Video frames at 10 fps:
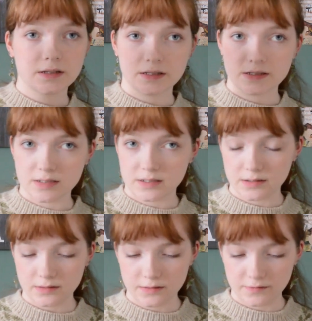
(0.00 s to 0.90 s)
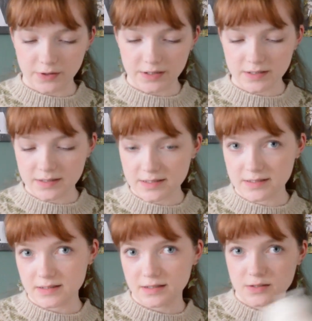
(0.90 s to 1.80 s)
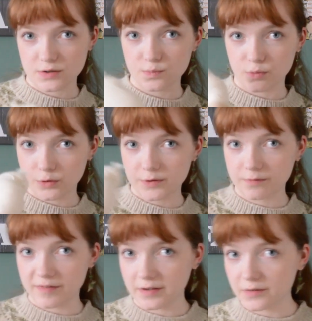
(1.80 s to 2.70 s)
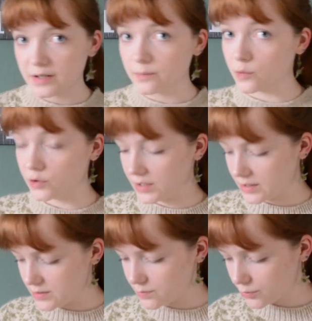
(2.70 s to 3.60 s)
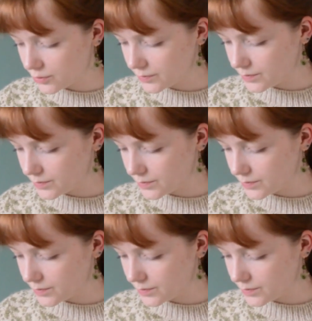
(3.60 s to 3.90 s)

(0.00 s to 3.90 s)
It's very nice. It's like a sport fingering, more like a sport